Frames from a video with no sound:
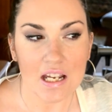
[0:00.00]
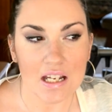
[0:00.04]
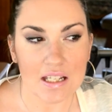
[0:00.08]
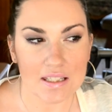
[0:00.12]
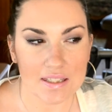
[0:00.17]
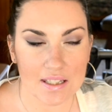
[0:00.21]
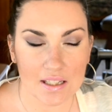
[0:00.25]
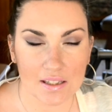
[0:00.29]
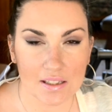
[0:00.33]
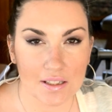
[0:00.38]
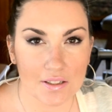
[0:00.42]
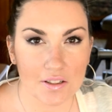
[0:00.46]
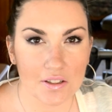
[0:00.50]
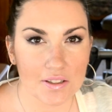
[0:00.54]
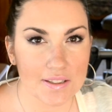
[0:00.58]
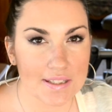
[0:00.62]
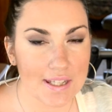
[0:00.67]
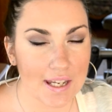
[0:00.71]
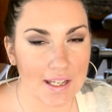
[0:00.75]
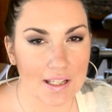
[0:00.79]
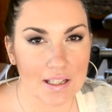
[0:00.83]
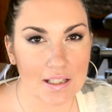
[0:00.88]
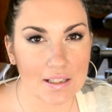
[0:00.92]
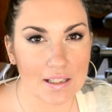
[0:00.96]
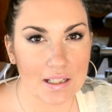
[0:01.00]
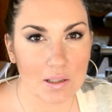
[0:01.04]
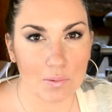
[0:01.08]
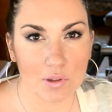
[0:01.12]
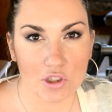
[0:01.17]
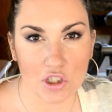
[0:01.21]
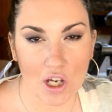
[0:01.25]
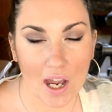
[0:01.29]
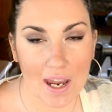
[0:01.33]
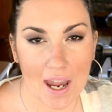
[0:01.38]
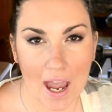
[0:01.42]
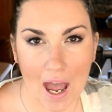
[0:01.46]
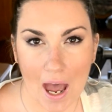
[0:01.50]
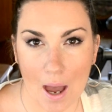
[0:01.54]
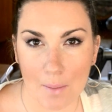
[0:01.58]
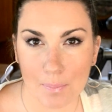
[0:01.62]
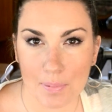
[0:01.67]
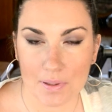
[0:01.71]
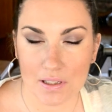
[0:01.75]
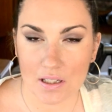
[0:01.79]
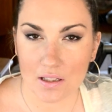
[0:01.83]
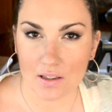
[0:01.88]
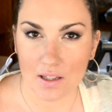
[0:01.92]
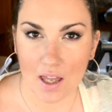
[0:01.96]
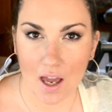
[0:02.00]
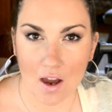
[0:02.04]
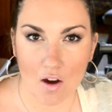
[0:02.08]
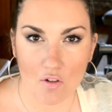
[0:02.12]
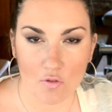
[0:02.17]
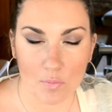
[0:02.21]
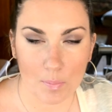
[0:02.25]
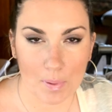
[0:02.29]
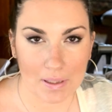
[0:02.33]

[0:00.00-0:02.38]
It's a little tingly, which I happen to love,